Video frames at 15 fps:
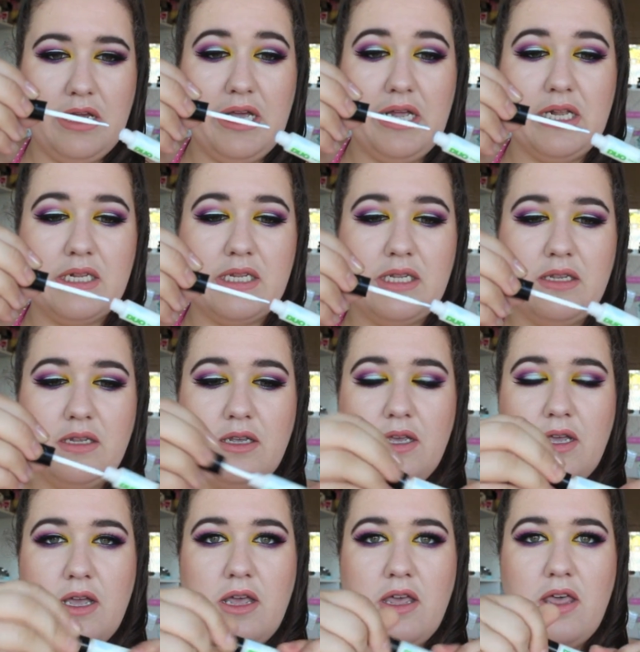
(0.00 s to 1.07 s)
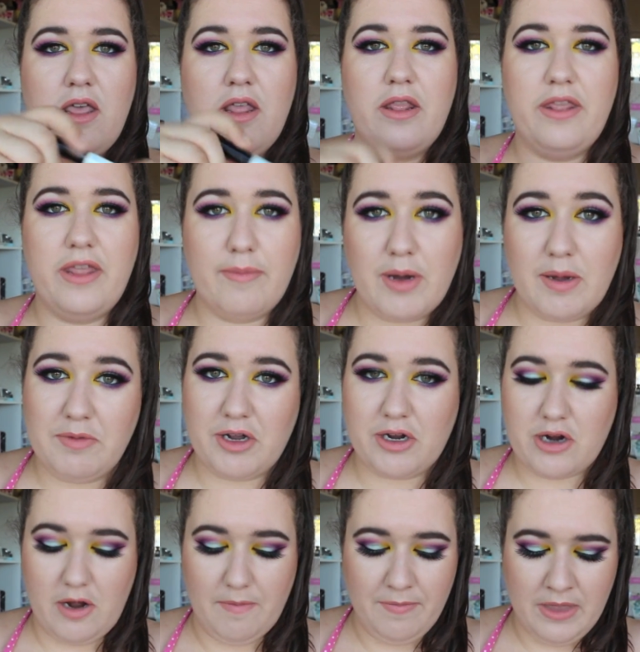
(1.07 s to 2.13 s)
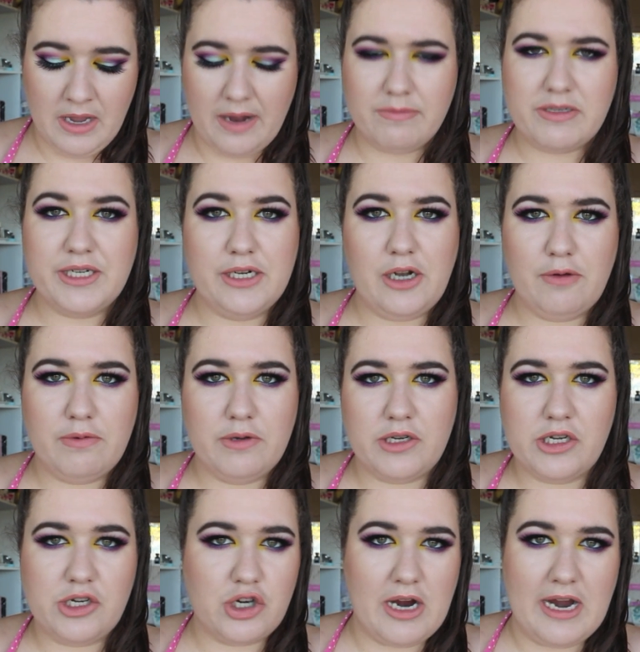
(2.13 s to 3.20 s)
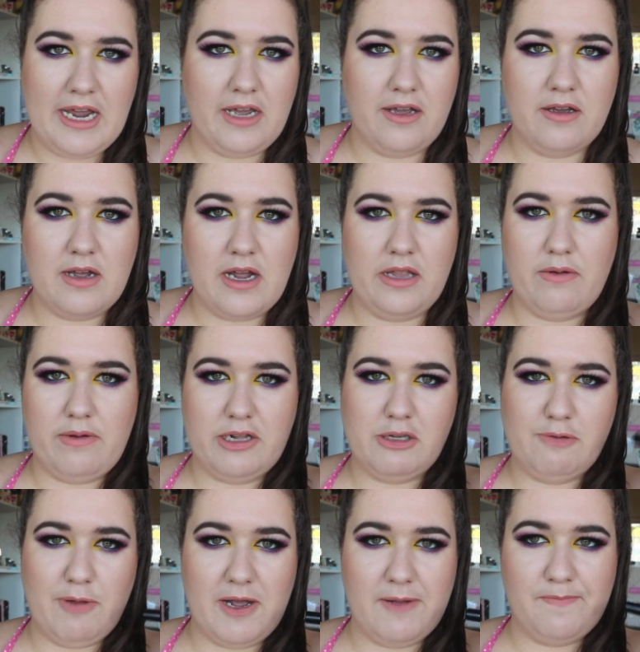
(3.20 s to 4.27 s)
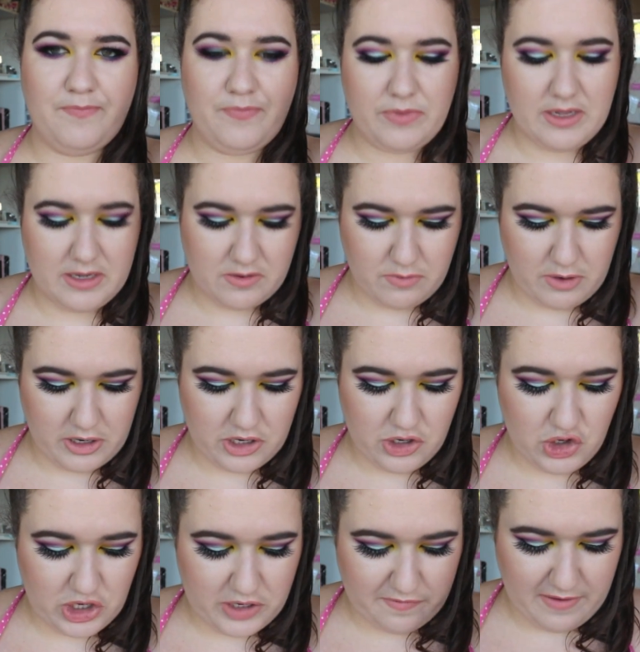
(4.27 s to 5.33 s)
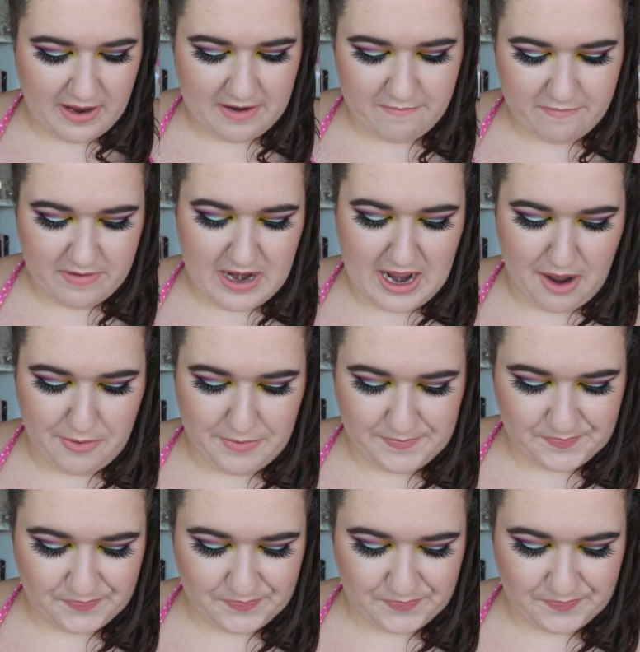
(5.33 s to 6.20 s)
It's thebomb.com. I'm still open to trying other ones, but this is working just fine for now.